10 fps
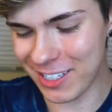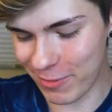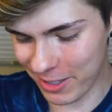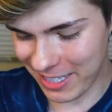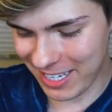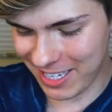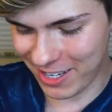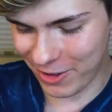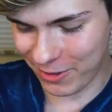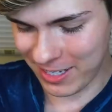They're really
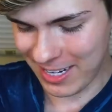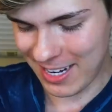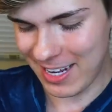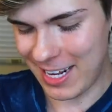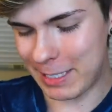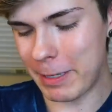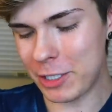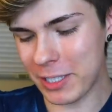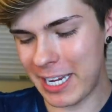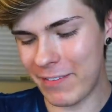cute,
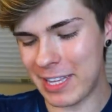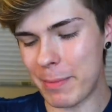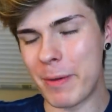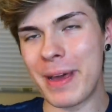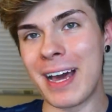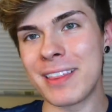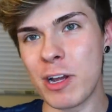especially giving them a bath.